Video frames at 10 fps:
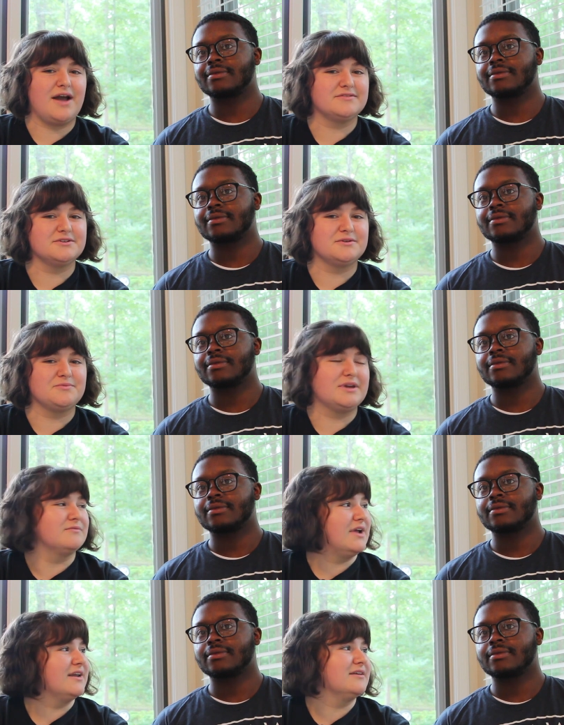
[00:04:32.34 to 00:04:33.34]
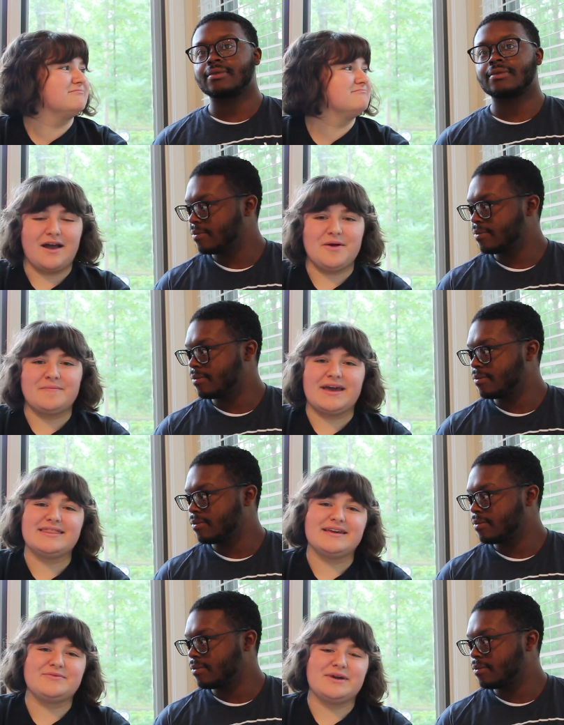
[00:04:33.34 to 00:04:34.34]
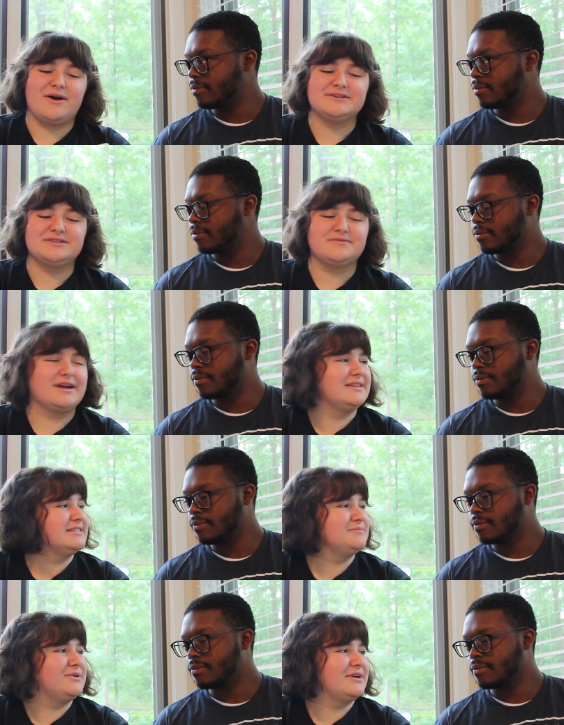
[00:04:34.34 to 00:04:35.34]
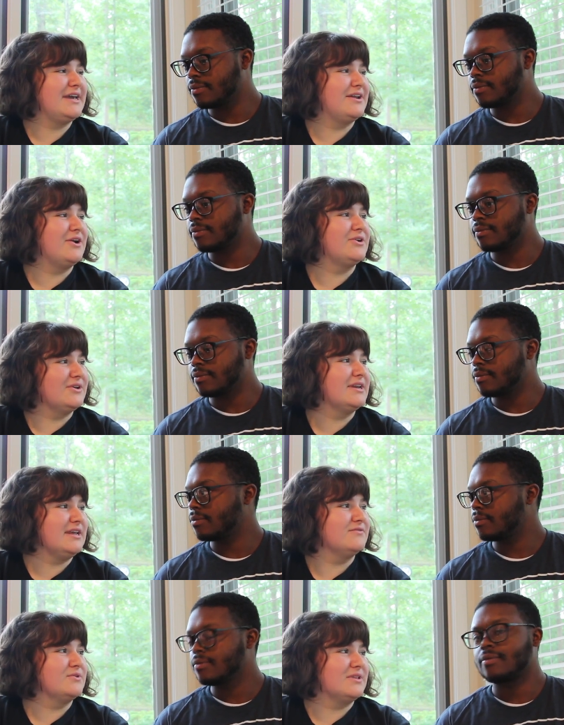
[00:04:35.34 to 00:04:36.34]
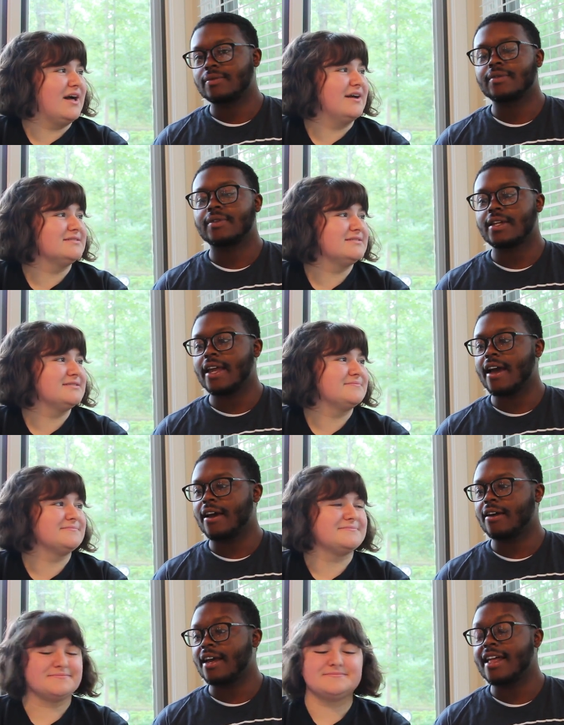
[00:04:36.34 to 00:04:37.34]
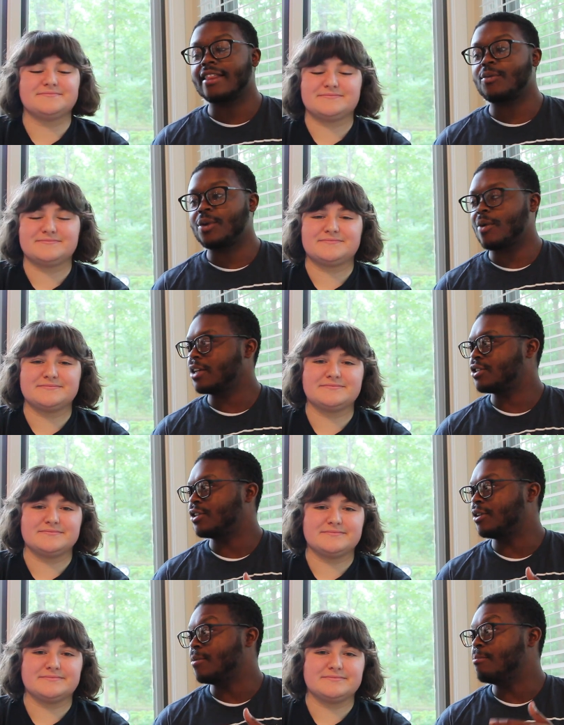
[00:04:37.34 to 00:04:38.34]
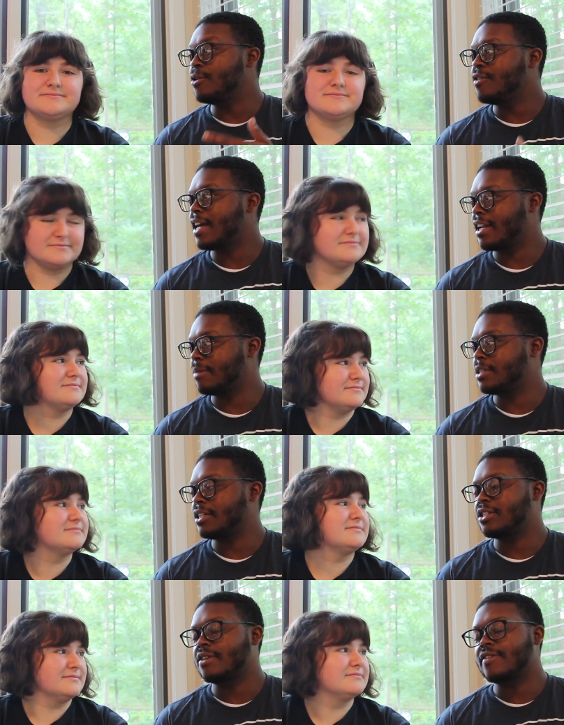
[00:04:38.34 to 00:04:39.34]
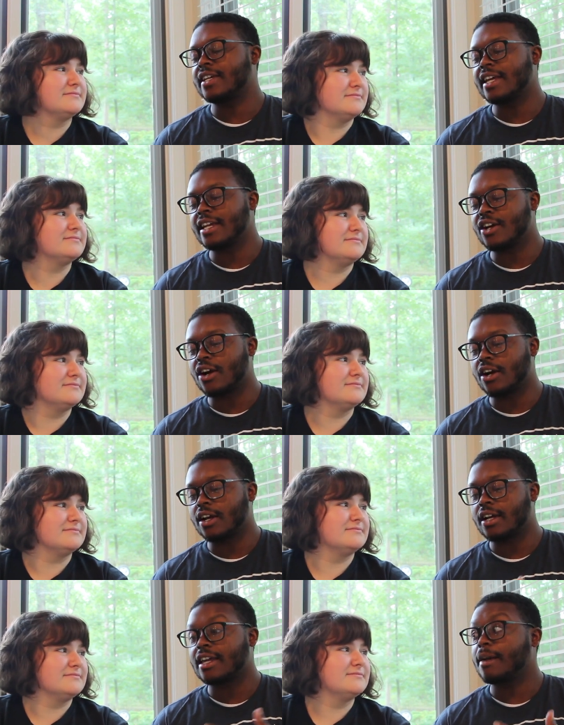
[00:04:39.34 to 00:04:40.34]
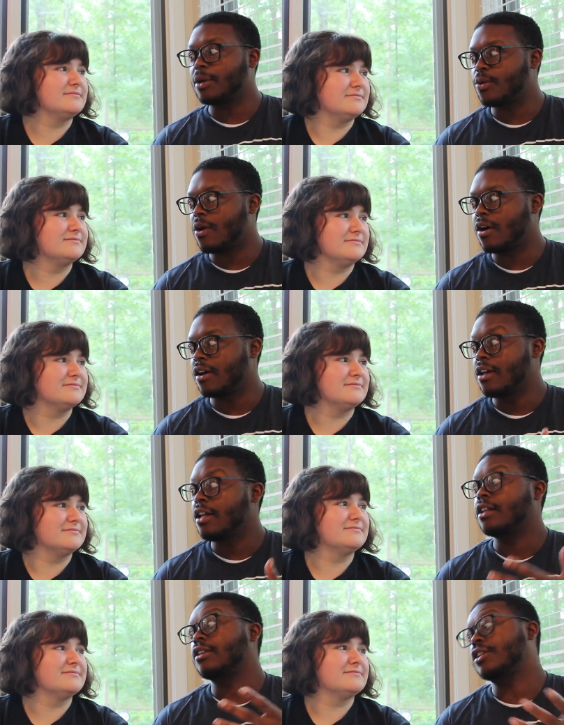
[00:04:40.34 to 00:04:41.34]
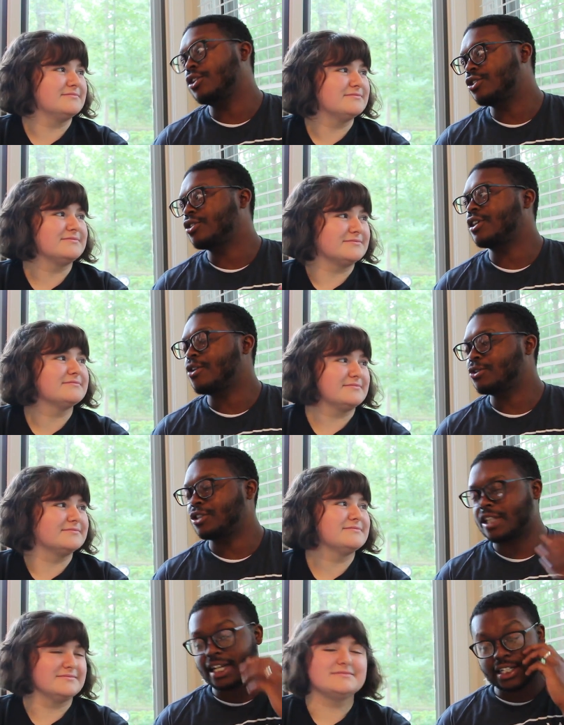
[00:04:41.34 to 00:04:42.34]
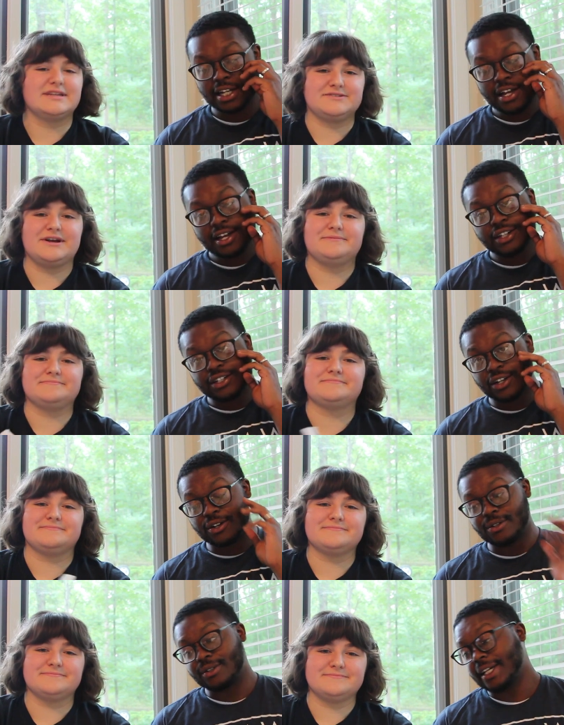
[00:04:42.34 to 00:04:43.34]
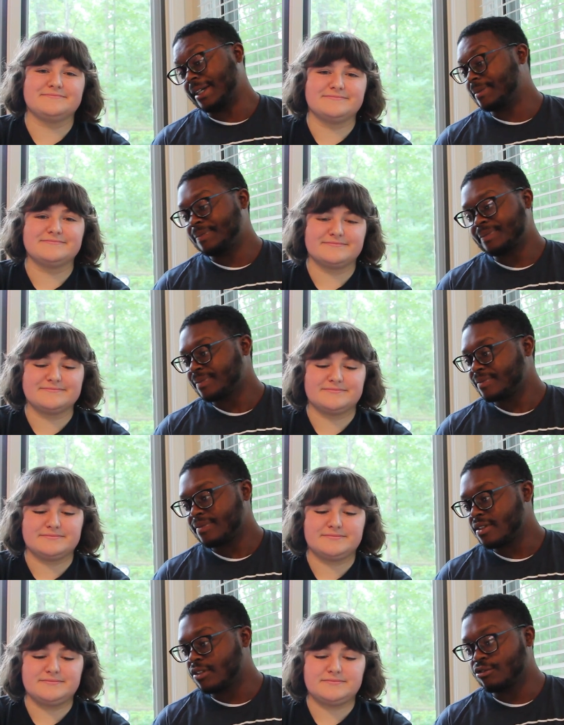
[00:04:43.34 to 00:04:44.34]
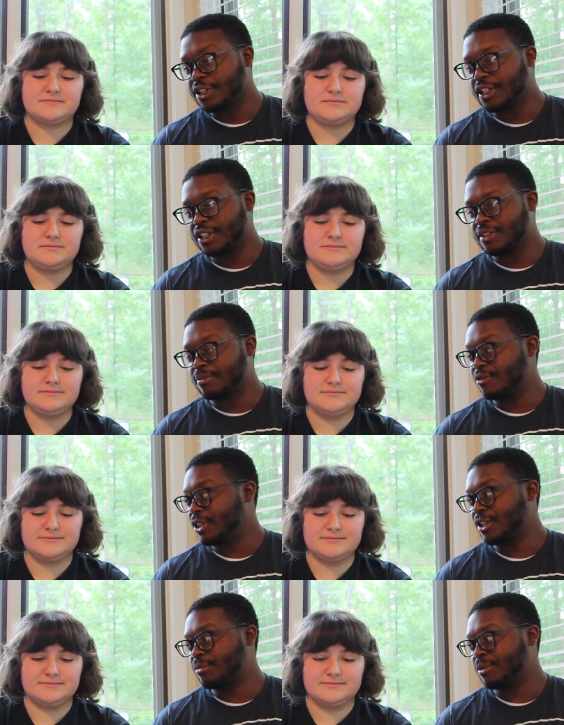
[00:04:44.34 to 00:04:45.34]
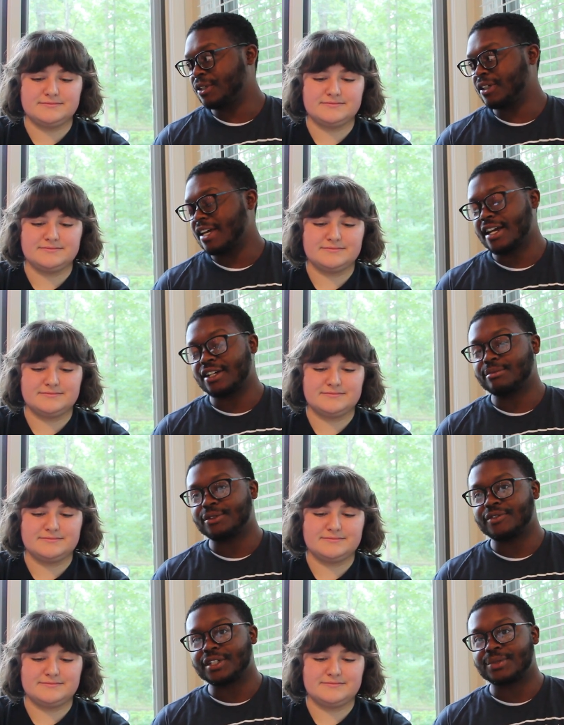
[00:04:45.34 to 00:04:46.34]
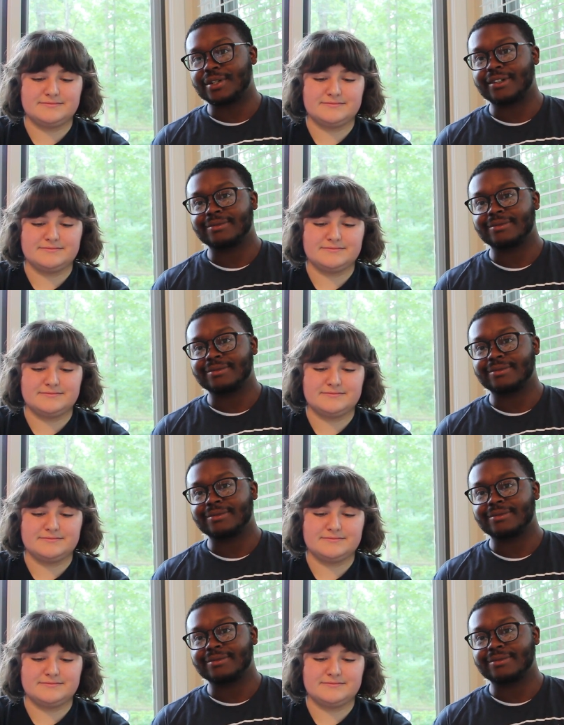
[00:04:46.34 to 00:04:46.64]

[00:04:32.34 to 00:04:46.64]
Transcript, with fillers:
Speaker 1: after we read it. Um, I think we also read this book in our Good and Evil class. Yeah, and then we watched the movie adaptation of it in our Québécois literature and culture class. That's right. So yeah, really good, really good book and good movie as well.